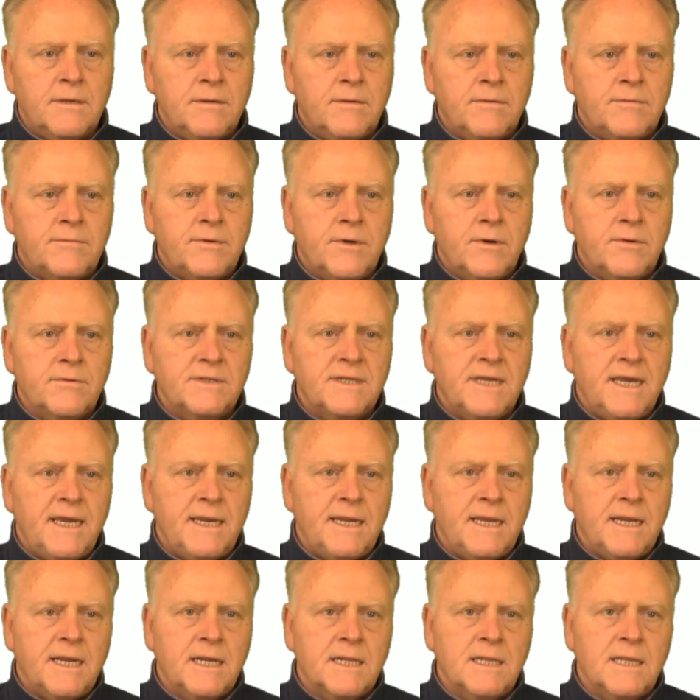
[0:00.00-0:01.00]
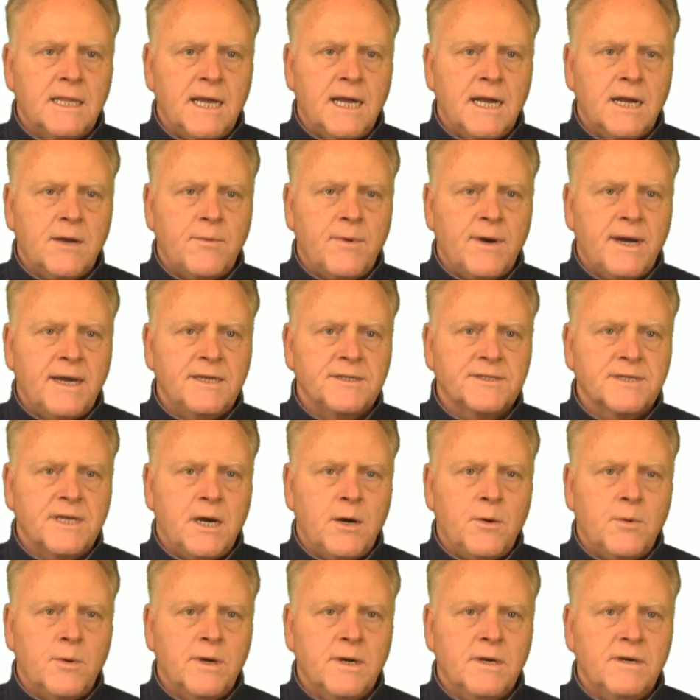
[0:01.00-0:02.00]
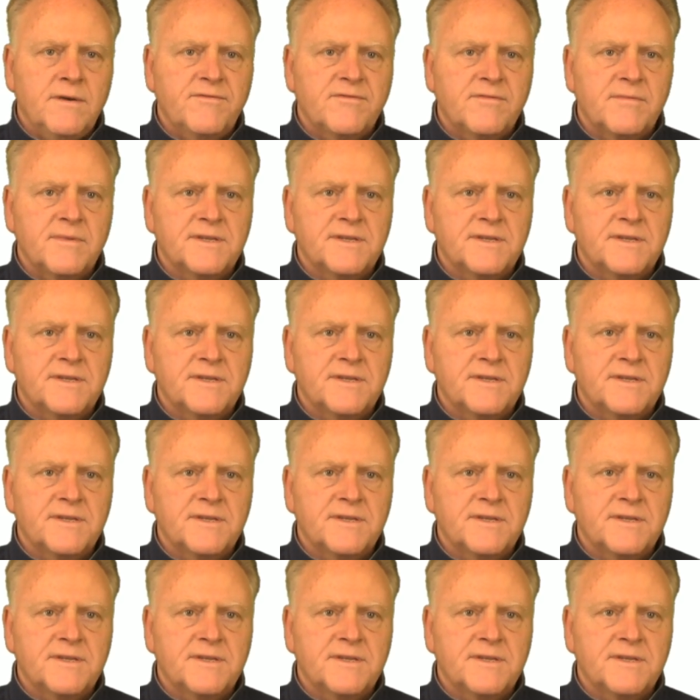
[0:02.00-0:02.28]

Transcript: rotating clockwise outward from